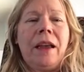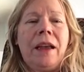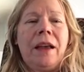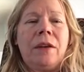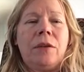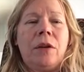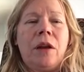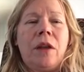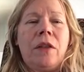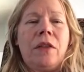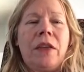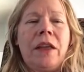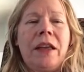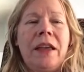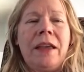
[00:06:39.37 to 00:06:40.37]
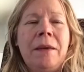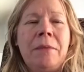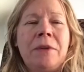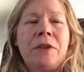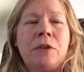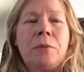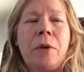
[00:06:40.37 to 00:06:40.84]
and the
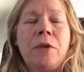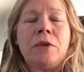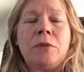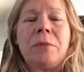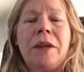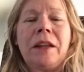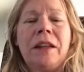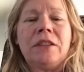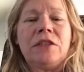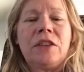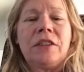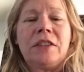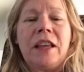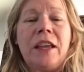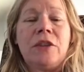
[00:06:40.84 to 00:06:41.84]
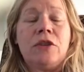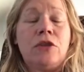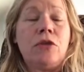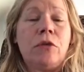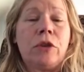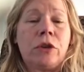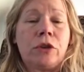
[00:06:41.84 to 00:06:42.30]
hymn is supposed to be, let's just say,
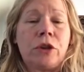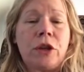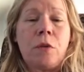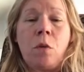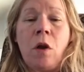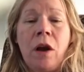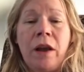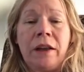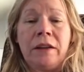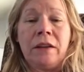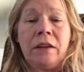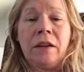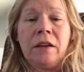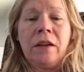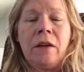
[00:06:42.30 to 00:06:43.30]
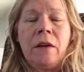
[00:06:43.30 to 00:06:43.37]
231.